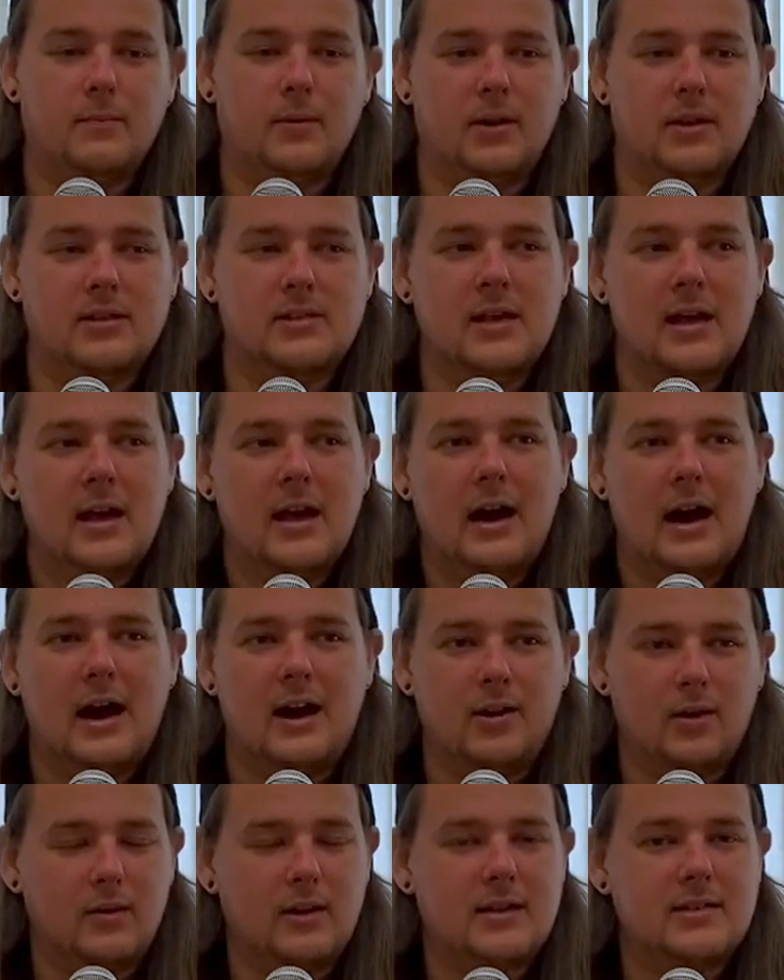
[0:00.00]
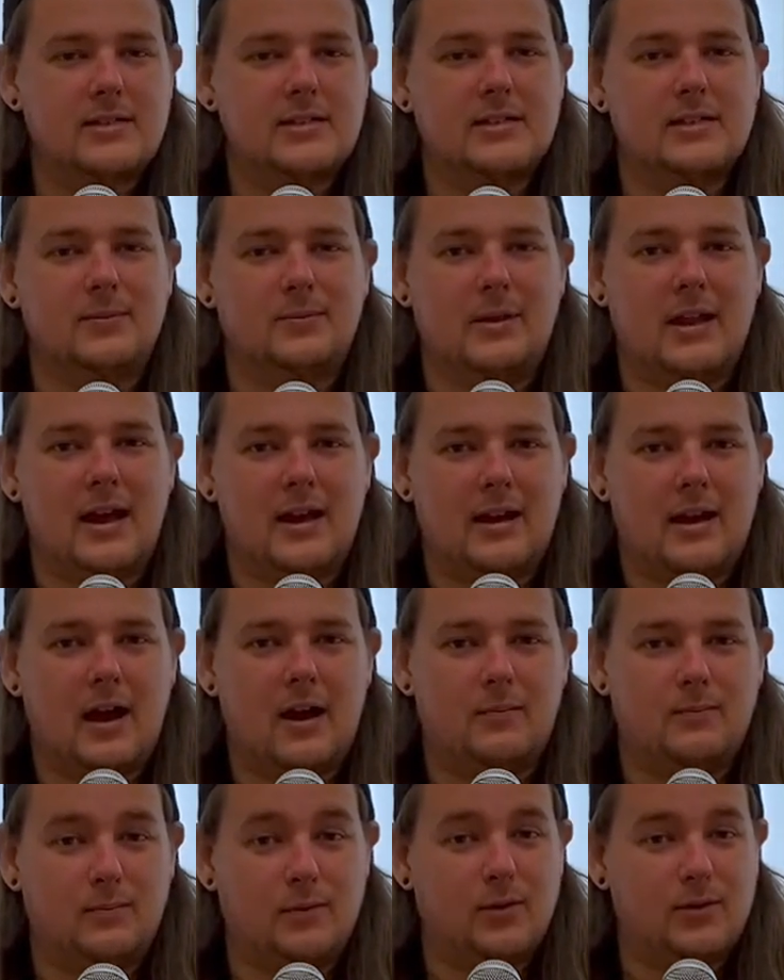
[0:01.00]
because I don't listen to the Black
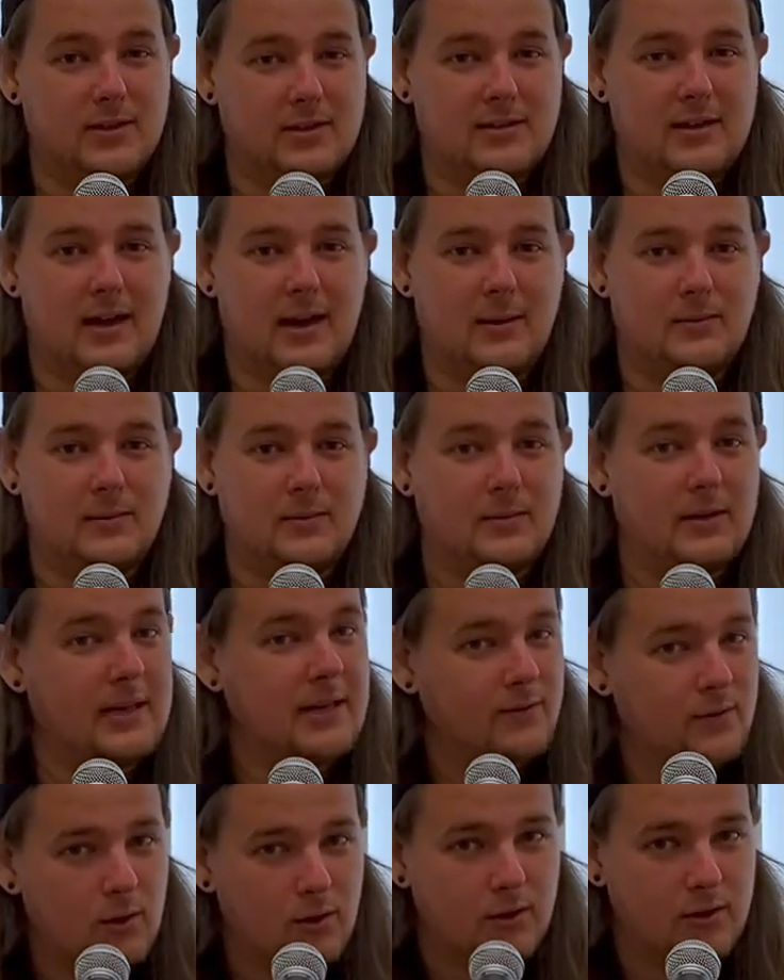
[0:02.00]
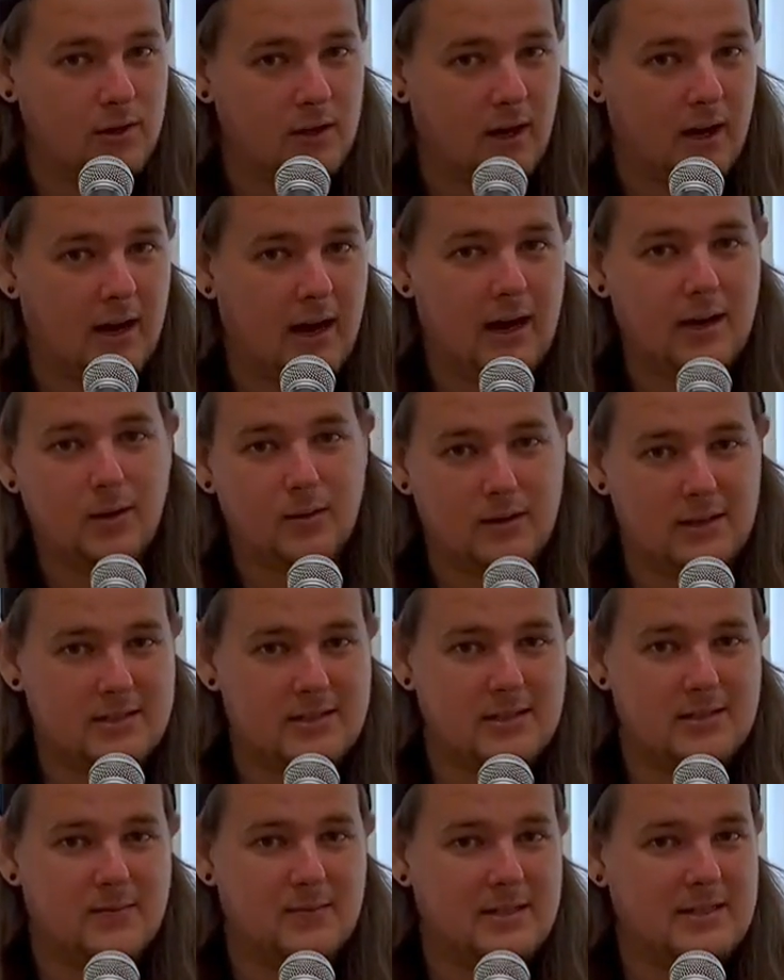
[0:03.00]
Album all the time, and believe it or not, I don't
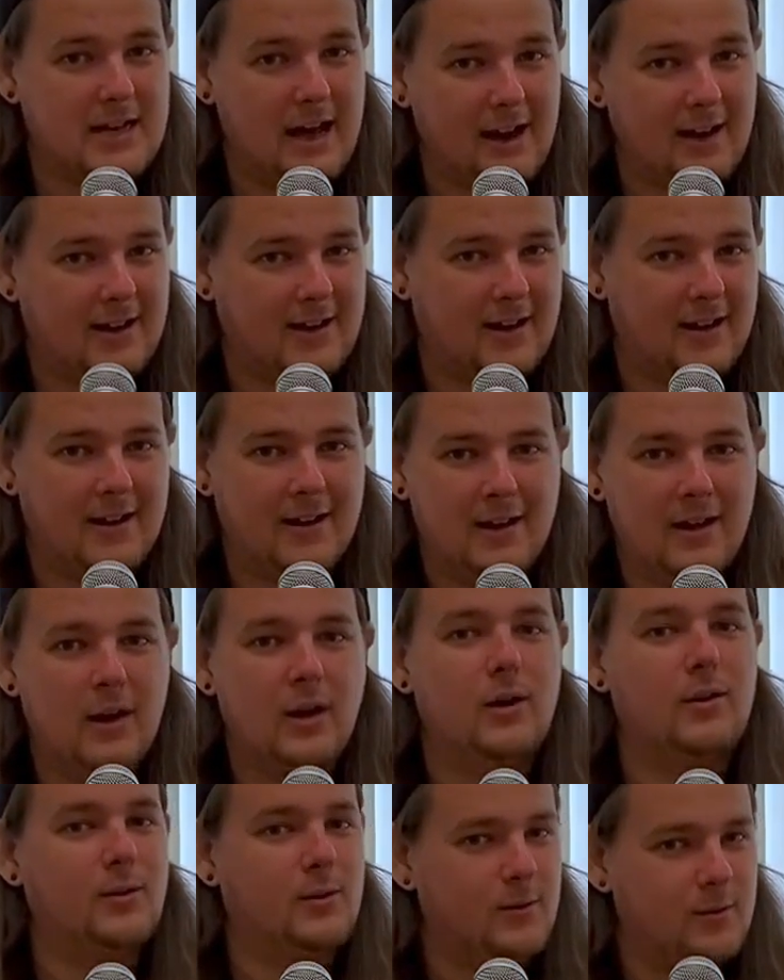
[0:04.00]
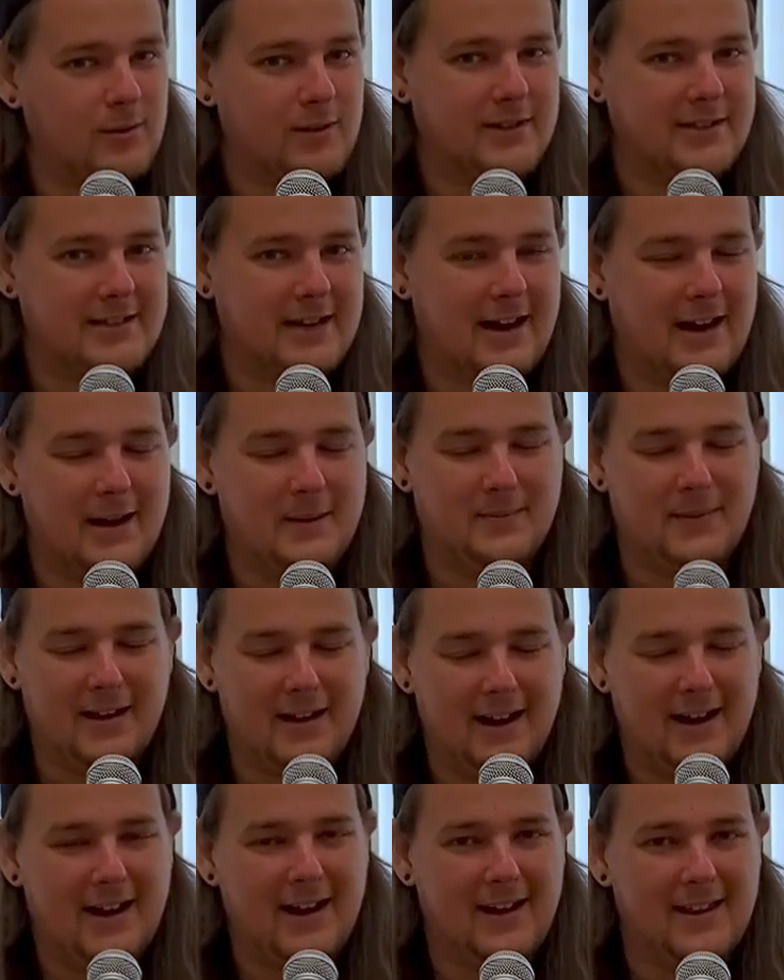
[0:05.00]
listen to Metallica all the time
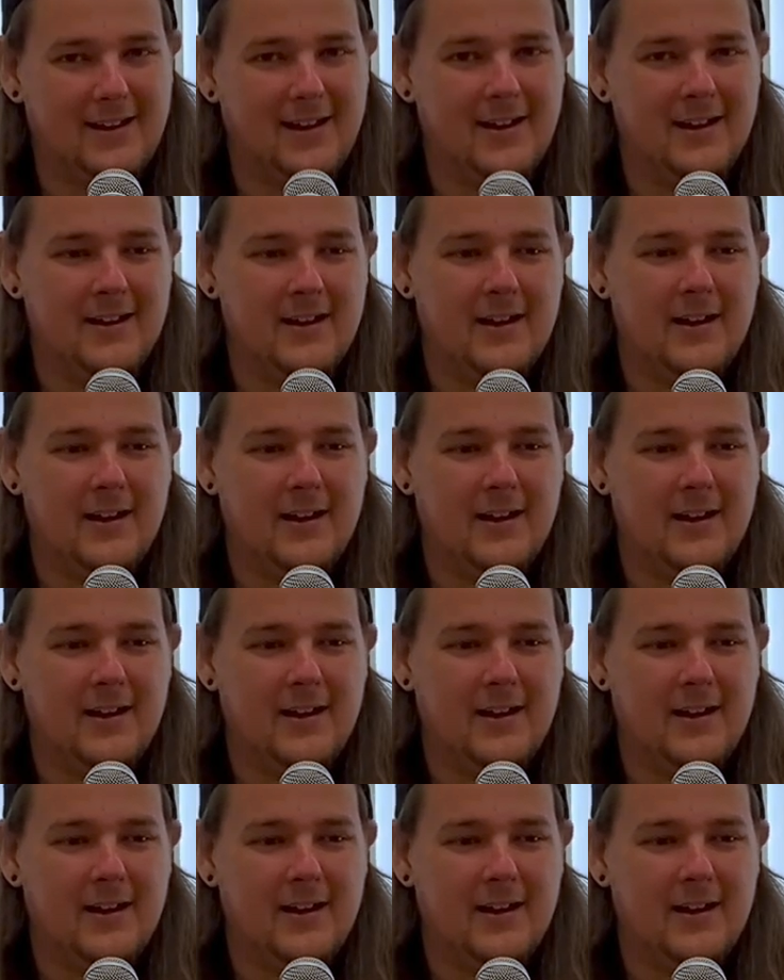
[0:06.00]
either.